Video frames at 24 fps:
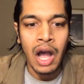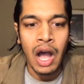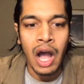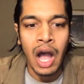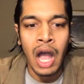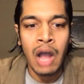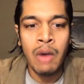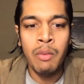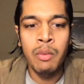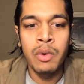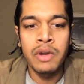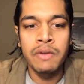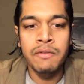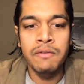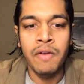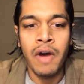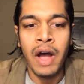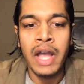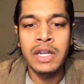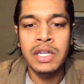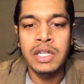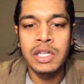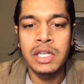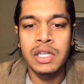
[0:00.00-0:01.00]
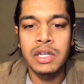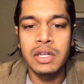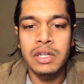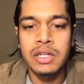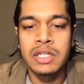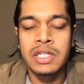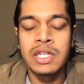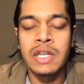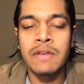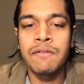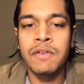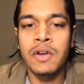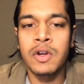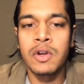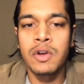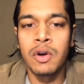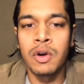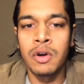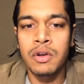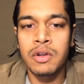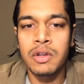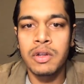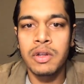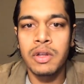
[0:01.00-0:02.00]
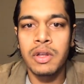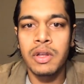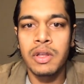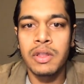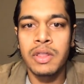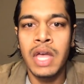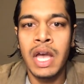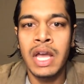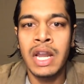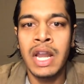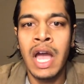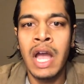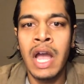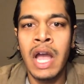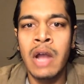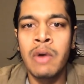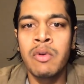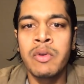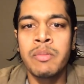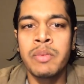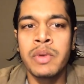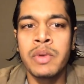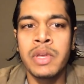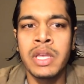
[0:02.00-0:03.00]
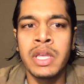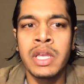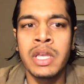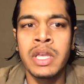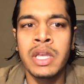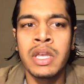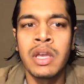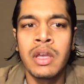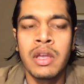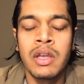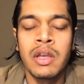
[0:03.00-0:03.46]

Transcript: I would find it difficult that I would be